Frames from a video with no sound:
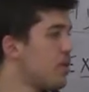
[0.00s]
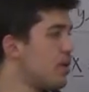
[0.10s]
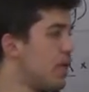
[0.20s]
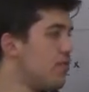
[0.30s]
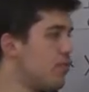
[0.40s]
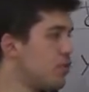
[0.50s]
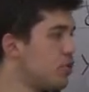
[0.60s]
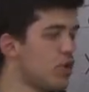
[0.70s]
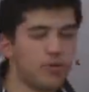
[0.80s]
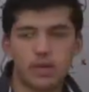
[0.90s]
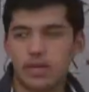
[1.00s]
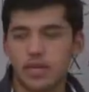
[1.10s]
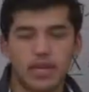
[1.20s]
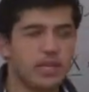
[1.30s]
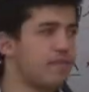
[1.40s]
If you don't
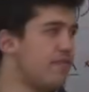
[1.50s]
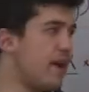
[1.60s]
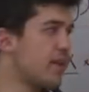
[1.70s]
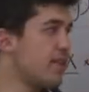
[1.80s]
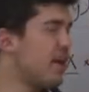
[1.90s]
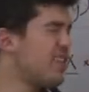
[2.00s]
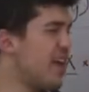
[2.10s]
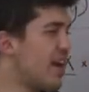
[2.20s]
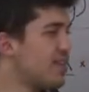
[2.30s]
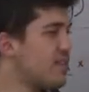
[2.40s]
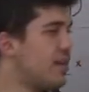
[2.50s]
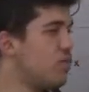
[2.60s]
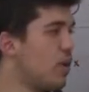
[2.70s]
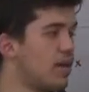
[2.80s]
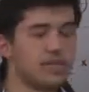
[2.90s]
indicate the fact that x and
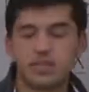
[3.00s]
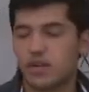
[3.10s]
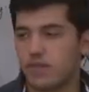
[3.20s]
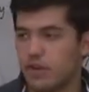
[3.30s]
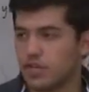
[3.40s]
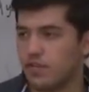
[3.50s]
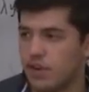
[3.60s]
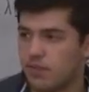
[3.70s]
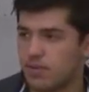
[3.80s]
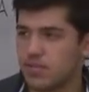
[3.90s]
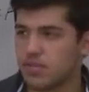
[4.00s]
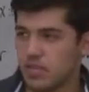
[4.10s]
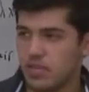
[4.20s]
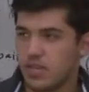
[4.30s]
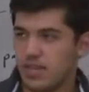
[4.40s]
y and z are fresh variables,
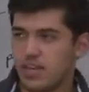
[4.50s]
it